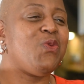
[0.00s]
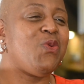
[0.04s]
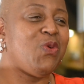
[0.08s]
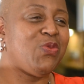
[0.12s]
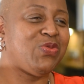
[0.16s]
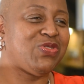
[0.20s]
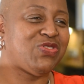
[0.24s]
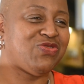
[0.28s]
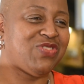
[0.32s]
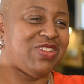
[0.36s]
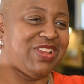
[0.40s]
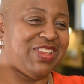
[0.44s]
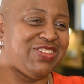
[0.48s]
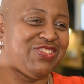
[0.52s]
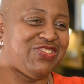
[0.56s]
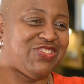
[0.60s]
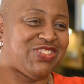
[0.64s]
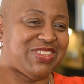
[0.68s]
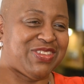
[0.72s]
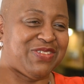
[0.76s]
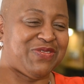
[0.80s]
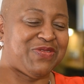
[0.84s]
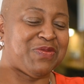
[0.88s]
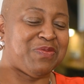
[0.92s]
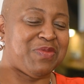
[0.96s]
What was really
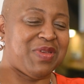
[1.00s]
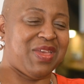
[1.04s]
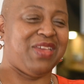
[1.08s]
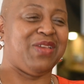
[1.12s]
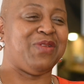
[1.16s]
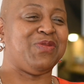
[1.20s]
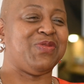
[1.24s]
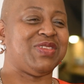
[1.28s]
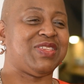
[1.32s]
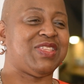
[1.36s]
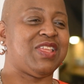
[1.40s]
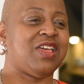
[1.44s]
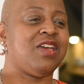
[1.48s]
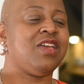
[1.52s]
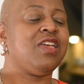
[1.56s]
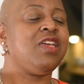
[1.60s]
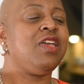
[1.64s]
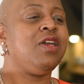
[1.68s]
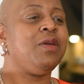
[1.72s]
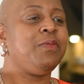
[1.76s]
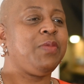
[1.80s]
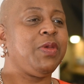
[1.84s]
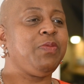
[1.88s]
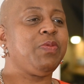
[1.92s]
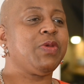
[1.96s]
interesting for me was that
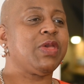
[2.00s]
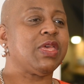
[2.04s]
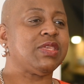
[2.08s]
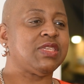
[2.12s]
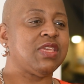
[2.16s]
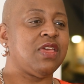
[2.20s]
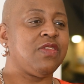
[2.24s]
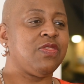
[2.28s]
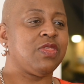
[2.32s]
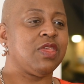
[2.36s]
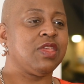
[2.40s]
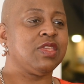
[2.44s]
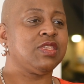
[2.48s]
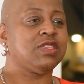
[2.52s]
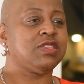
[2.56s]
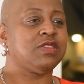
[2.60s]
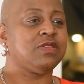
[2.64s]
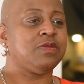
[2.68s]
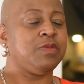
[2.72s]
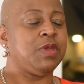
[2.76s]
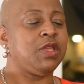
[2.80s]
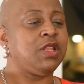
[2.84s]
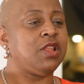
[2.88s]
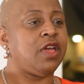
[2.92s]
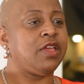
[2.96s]
people kept saying things
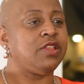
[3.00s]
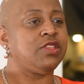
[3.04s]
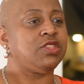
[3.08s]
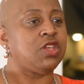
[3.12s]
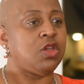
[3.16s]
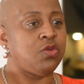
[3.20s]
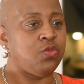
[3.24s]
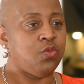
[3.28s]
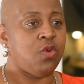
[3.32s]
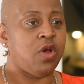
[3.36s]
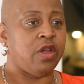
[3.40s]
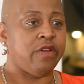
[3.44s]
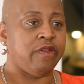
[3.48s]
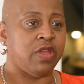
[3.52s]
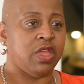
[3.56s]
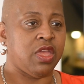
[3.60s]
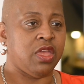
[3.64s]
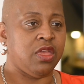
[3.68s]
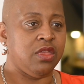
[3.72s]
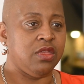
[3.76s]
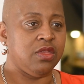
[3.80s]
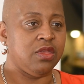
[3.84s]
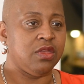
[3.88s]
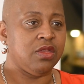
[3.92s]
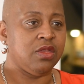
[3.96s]
to me like, don't
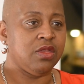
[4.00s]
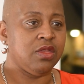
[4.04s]
worry,